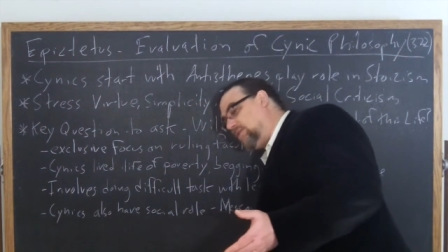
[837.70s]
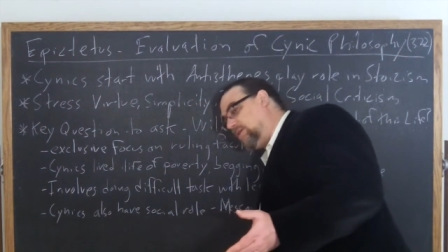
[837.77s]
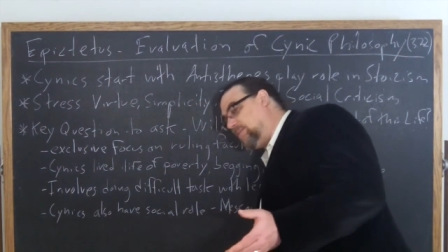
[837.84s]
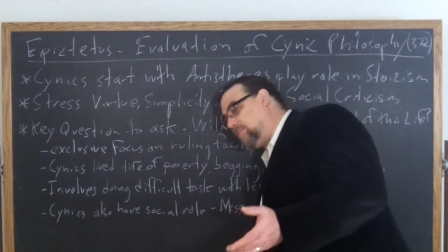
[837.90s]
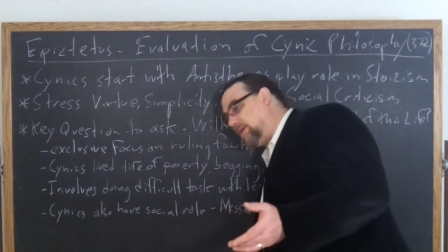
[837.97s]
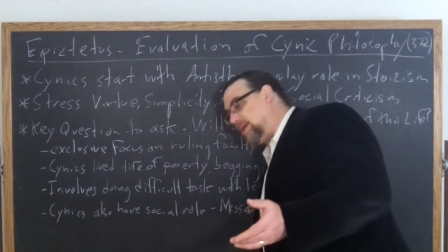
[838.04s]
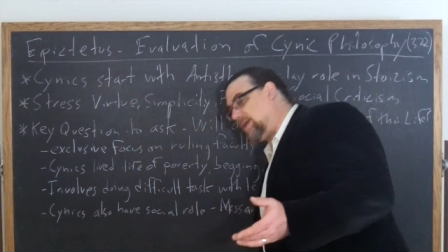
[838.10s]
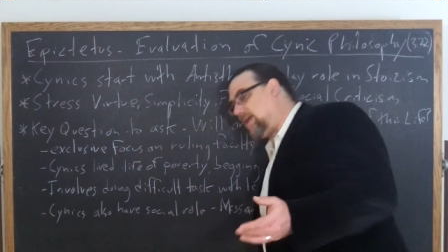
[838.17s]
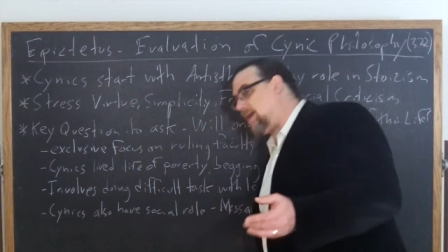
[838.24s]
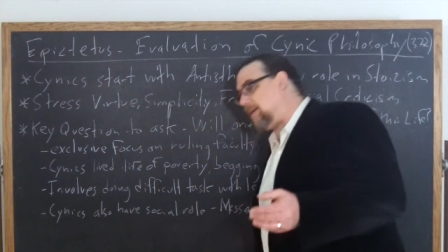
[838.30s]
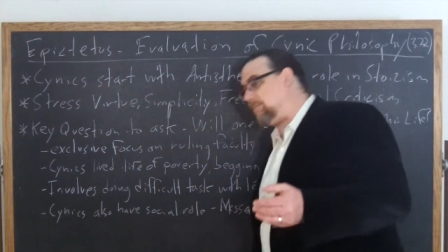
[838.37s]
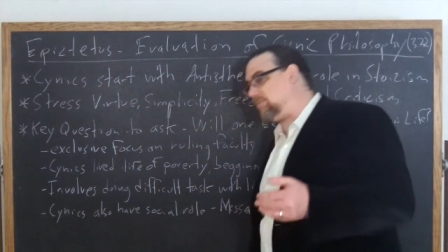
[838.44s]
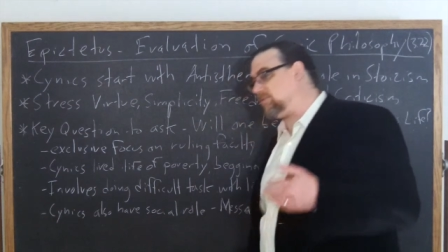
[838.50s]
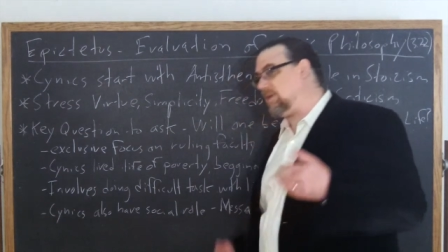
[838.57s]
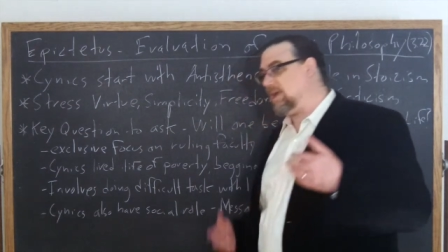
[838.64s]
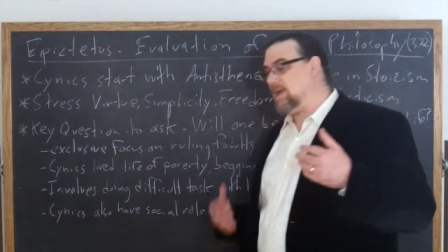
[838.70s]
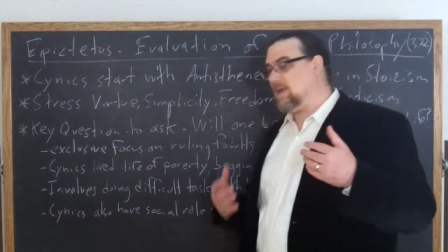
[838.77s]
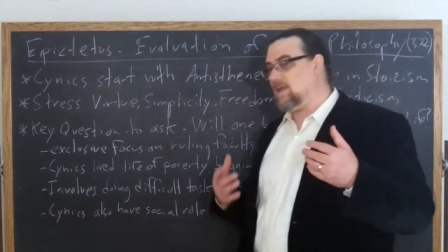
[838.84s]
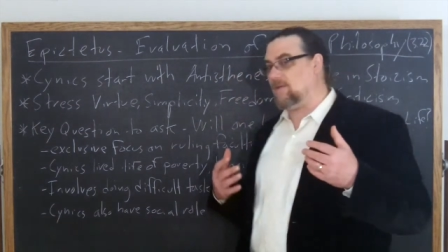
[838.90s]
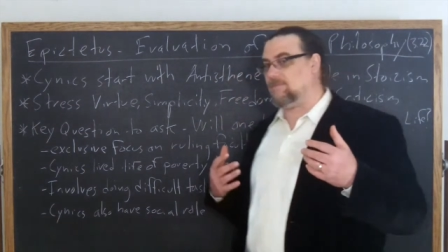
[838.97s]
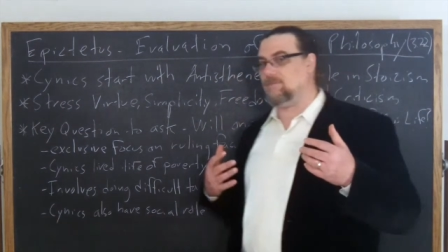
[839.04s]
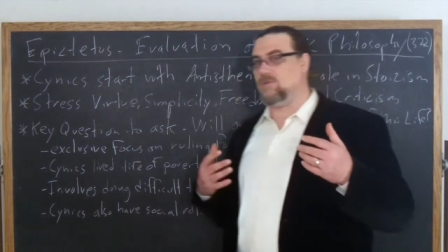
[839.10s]
the Olympic Games.
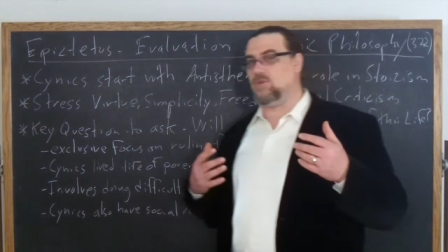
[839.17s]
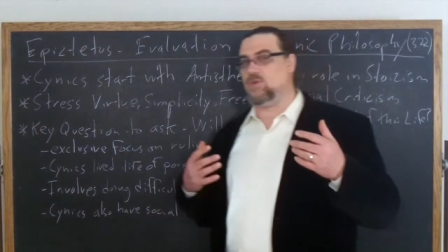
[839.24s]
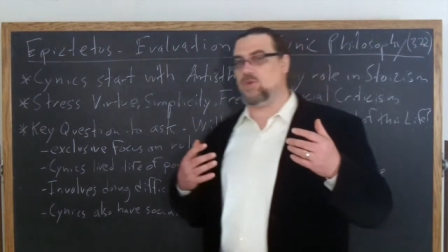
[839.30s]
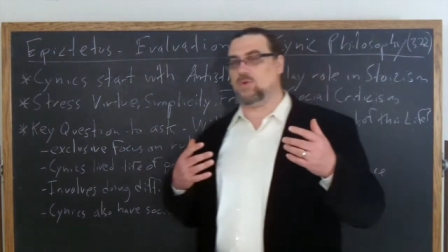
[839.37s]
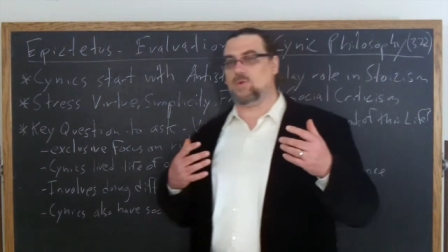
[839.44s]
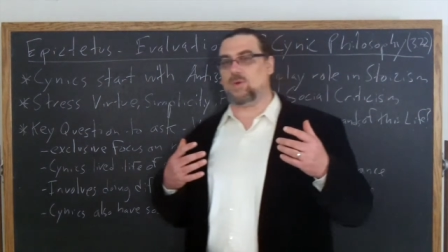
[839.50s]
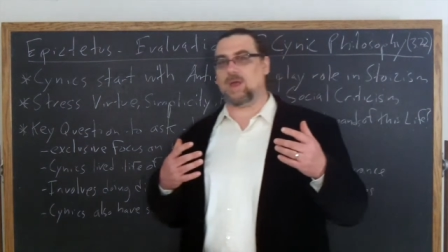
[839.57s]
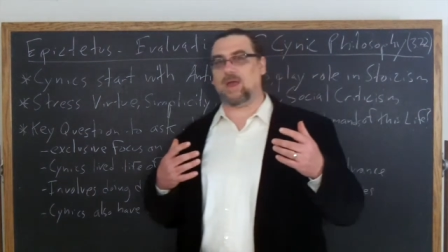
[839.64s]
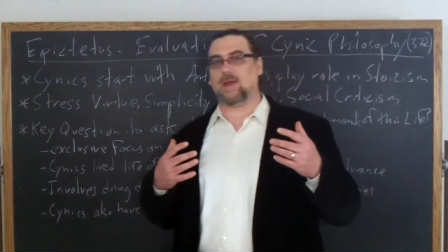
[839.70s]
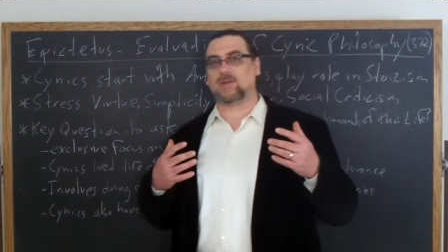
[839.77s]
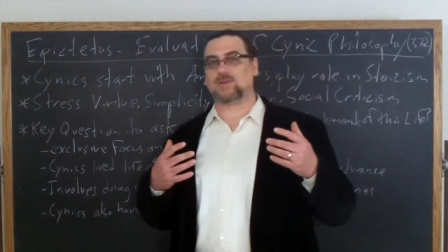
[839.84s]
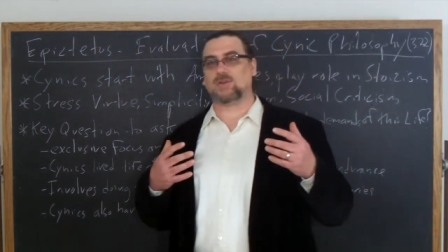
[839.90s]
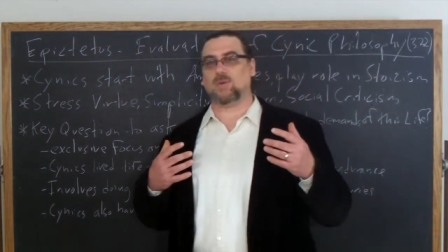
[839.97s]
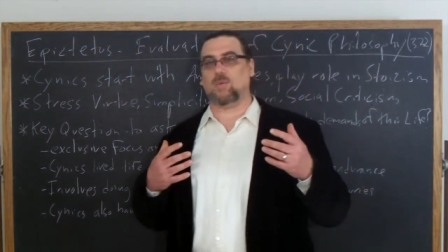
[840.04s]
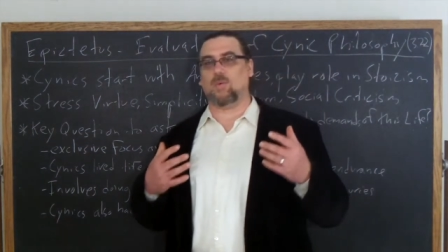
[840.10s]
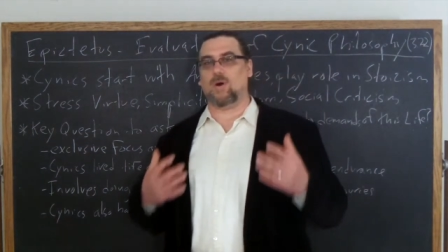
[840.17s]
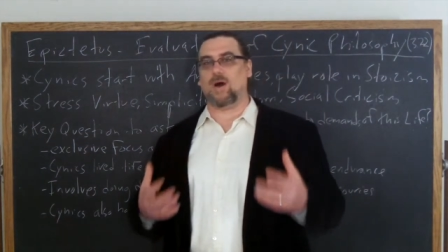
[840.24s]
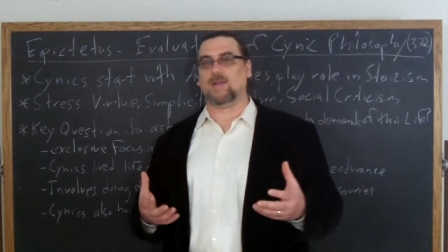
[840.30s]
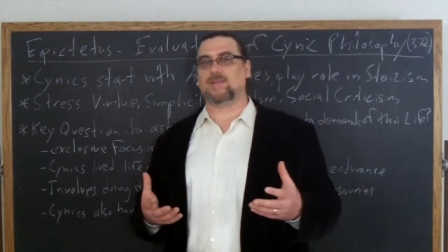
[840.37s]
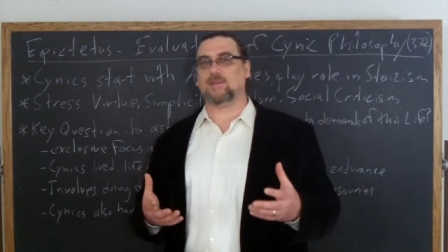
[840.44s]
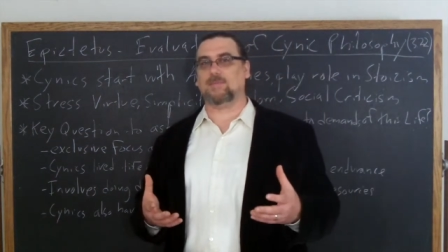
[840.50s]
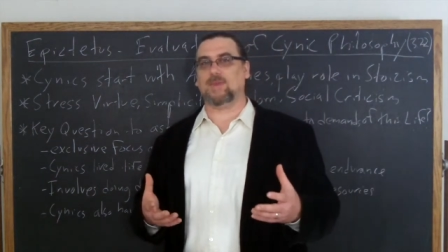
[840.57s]
If you actually
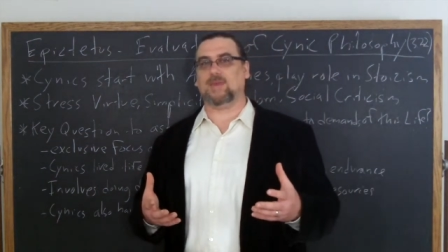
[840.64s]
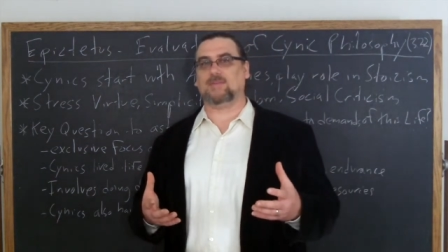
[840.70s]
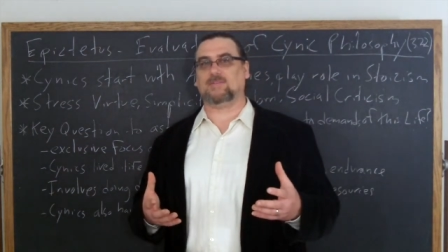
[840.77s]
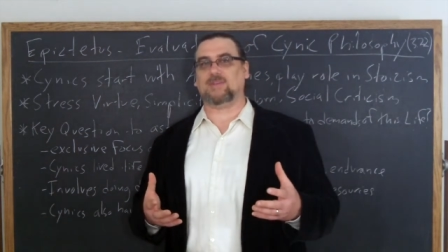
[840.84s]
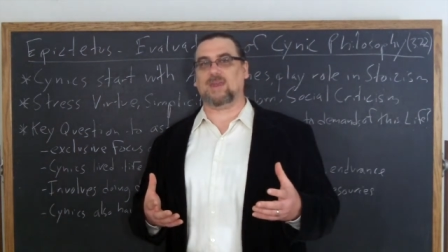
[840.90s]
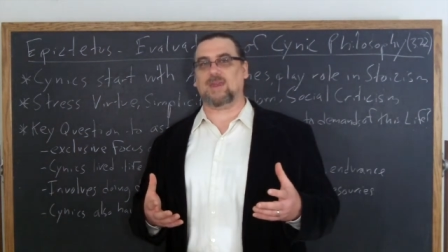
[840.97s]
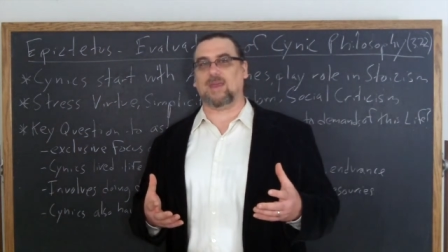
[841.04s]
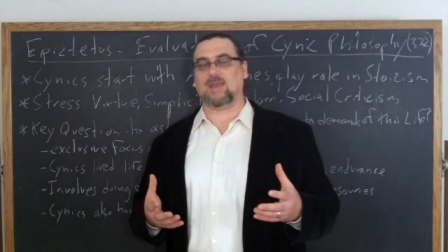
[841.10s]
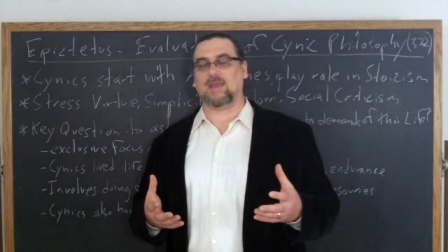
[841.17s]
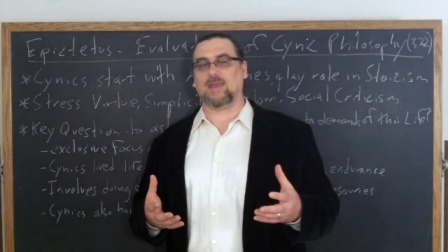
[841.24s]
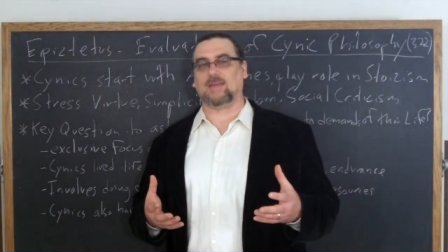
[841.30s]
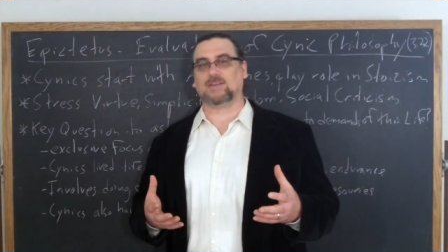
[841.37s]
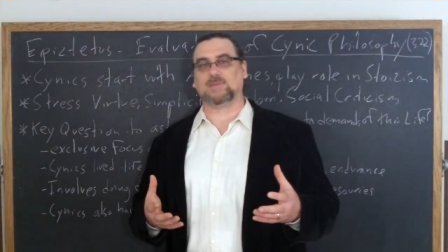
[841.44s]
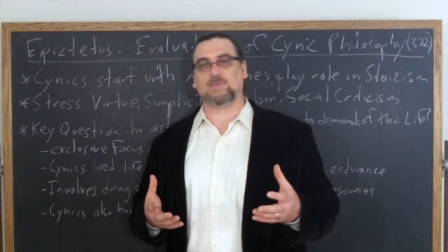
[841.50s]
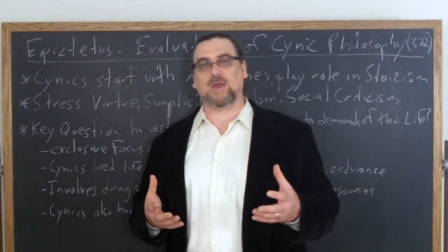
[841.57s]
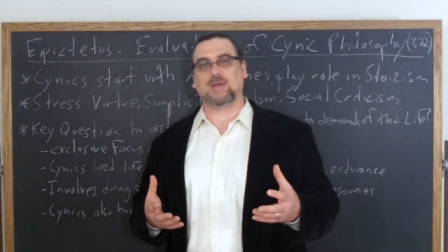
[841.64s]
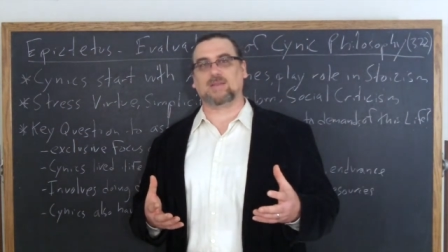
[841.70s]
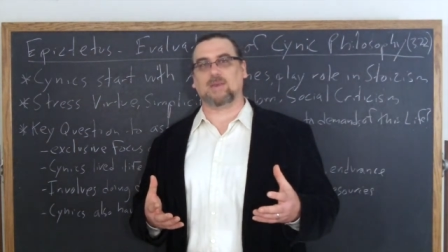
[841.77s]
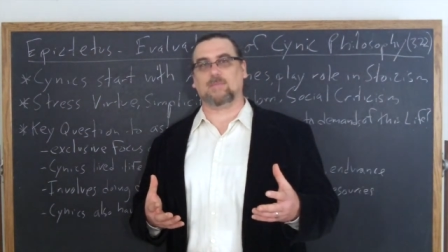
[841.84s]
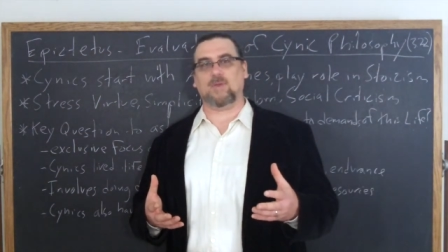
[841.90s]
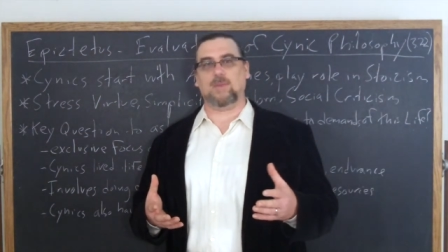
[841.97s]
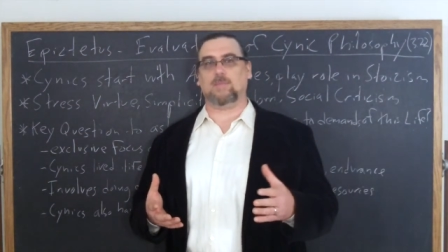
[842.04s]
want to be a cynic, expect
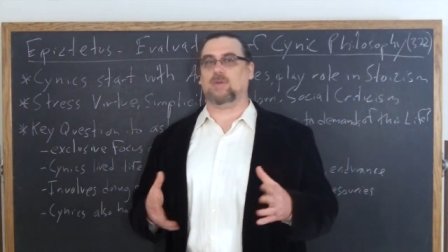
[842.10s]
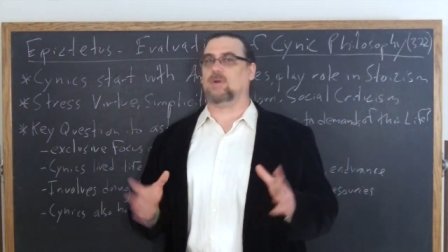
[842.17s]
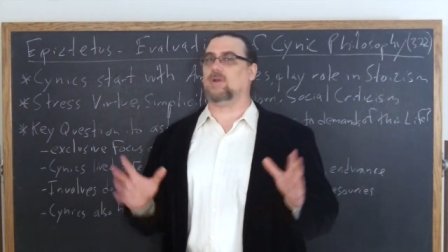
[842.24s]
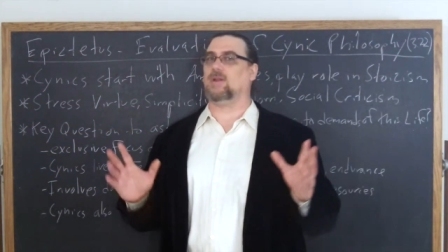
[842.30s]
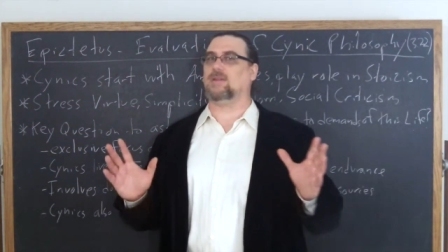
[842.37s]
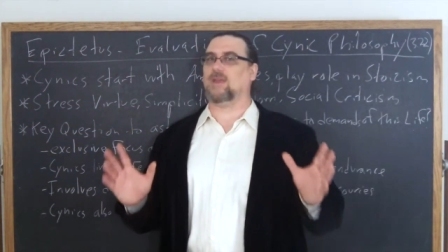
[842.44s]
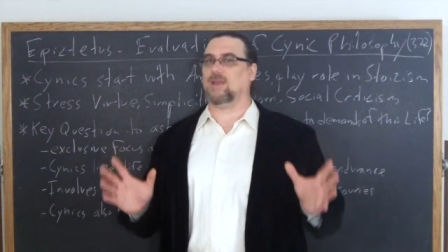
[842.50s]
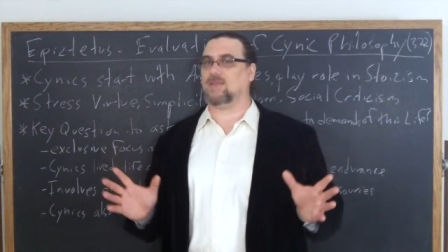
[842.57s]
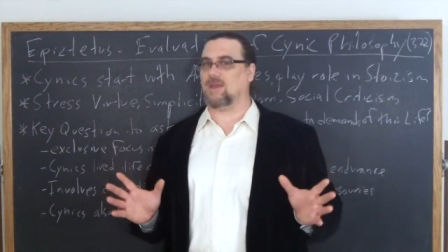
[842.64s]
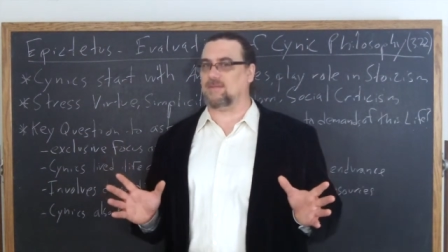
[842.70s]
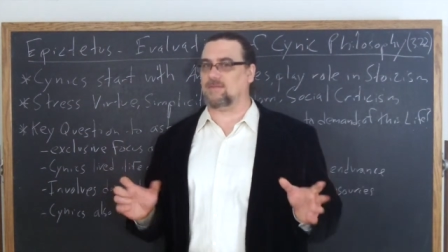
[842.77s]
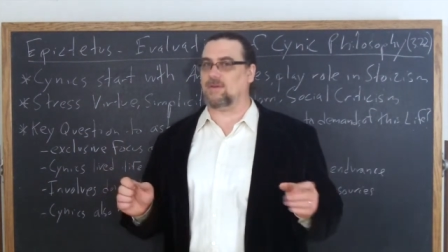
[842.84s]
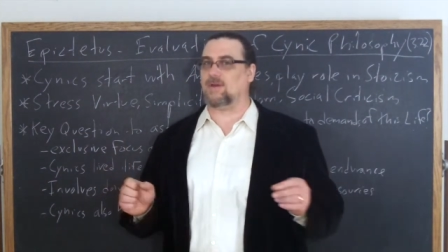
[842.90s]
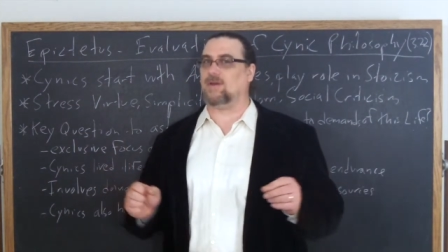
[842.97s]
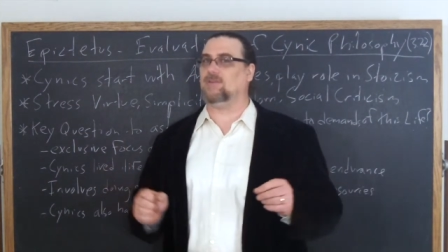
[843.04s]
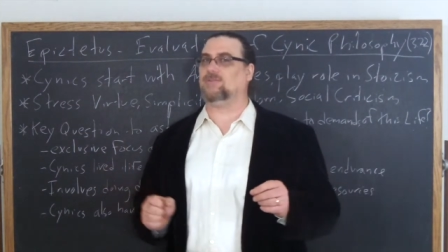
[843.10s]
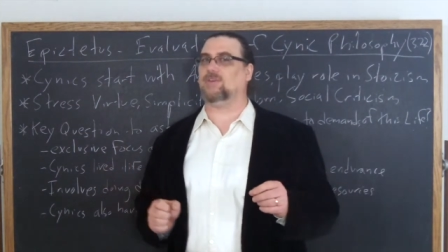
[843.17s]
that people are going to take that very